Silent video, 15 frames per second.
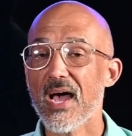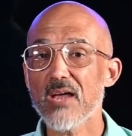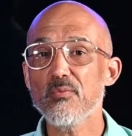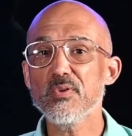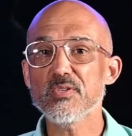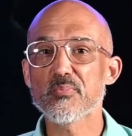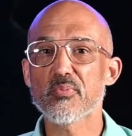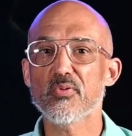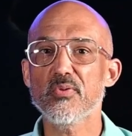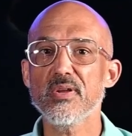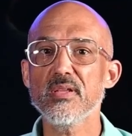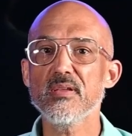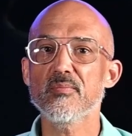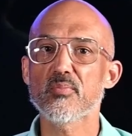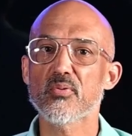I was
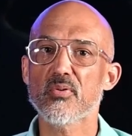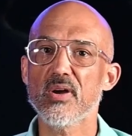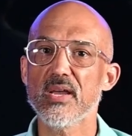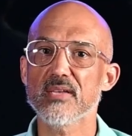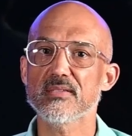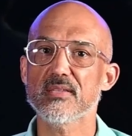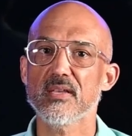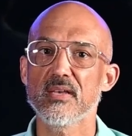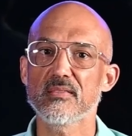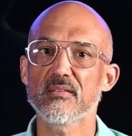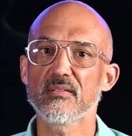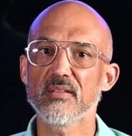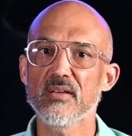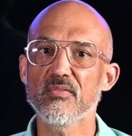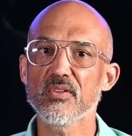pretty impressed at
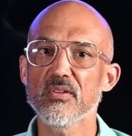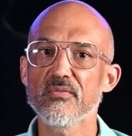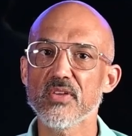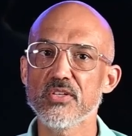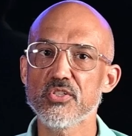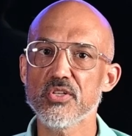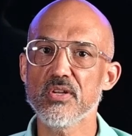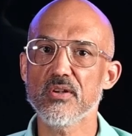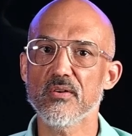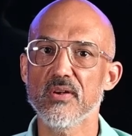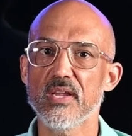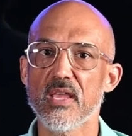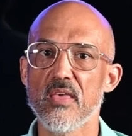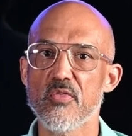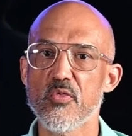the level of
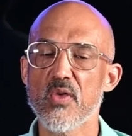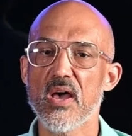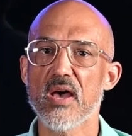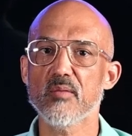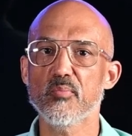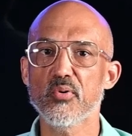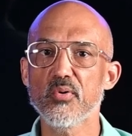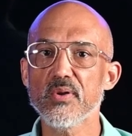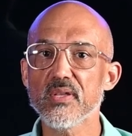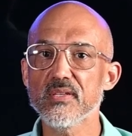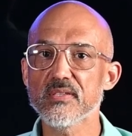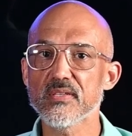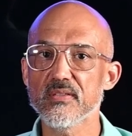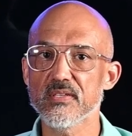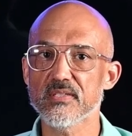engineering and thought put
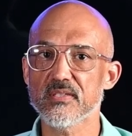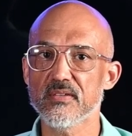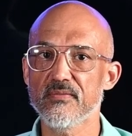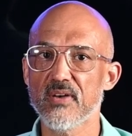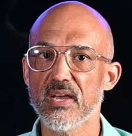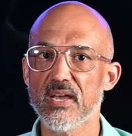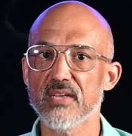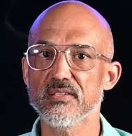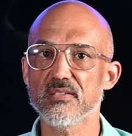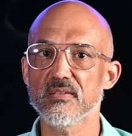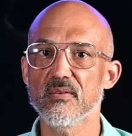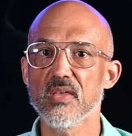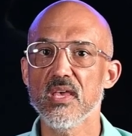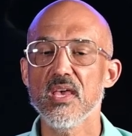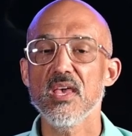into this
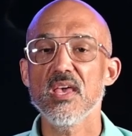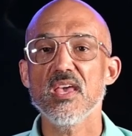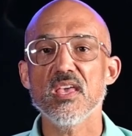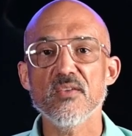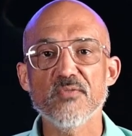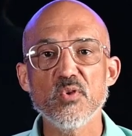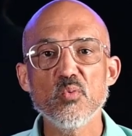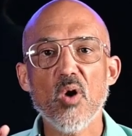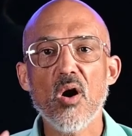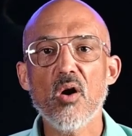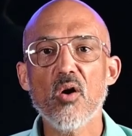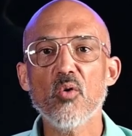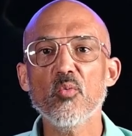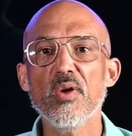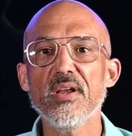device. If you
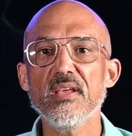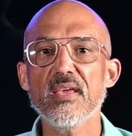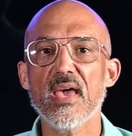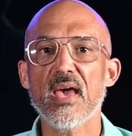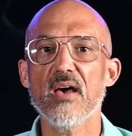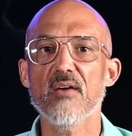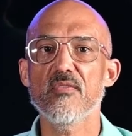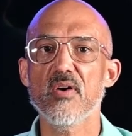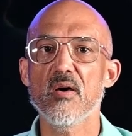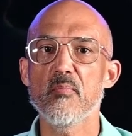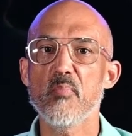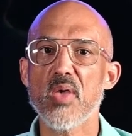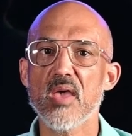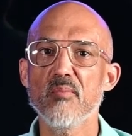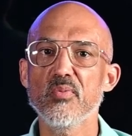already have a
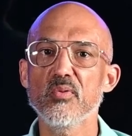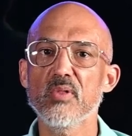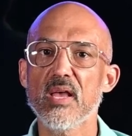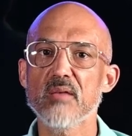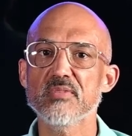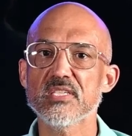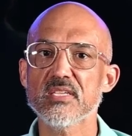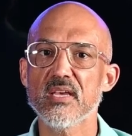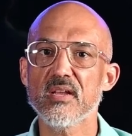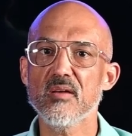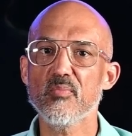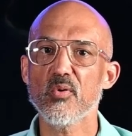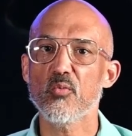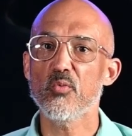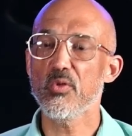Bambu Lab
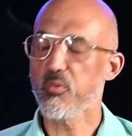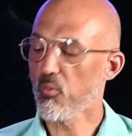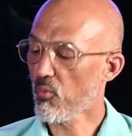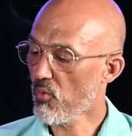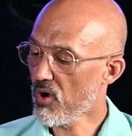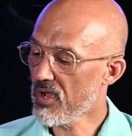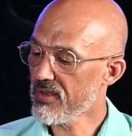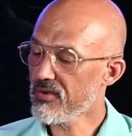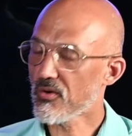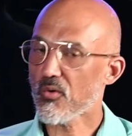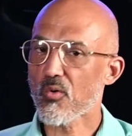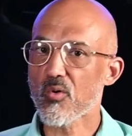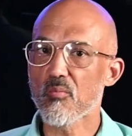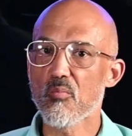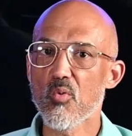setup with one
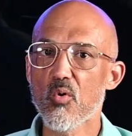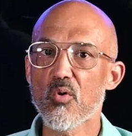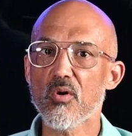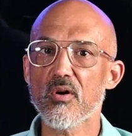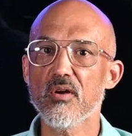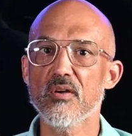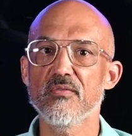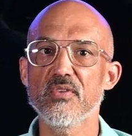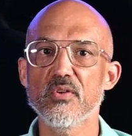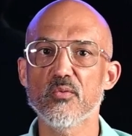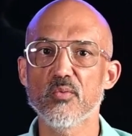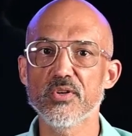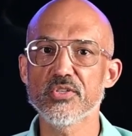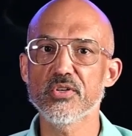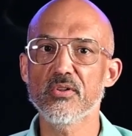or more of the
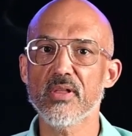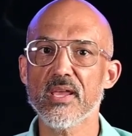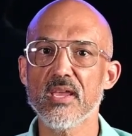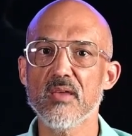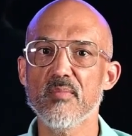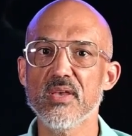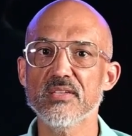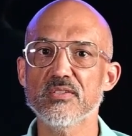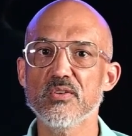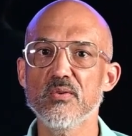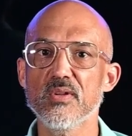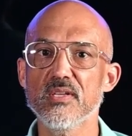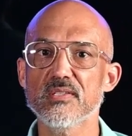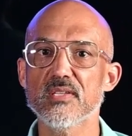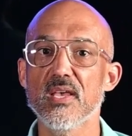original AMS
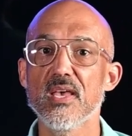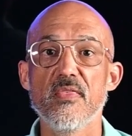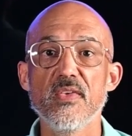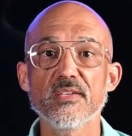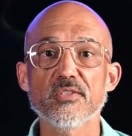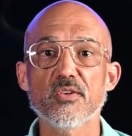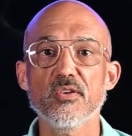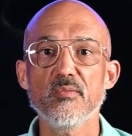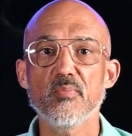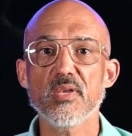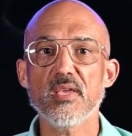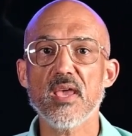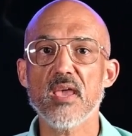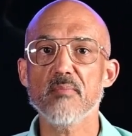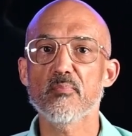units, this could
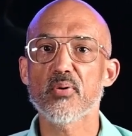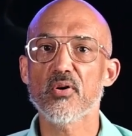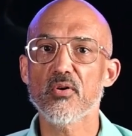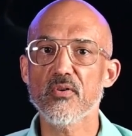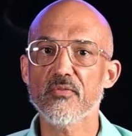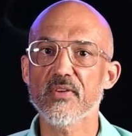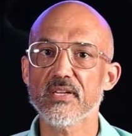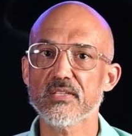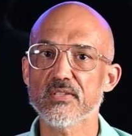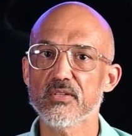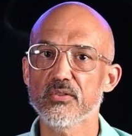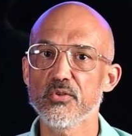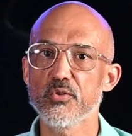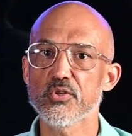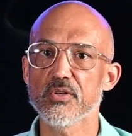be a perfect
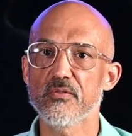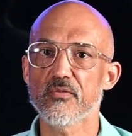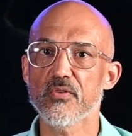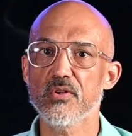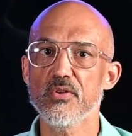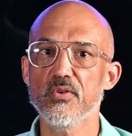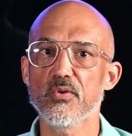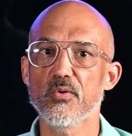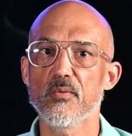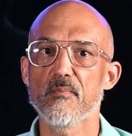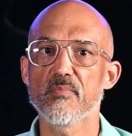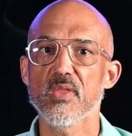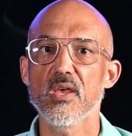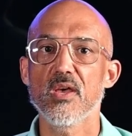solution for you.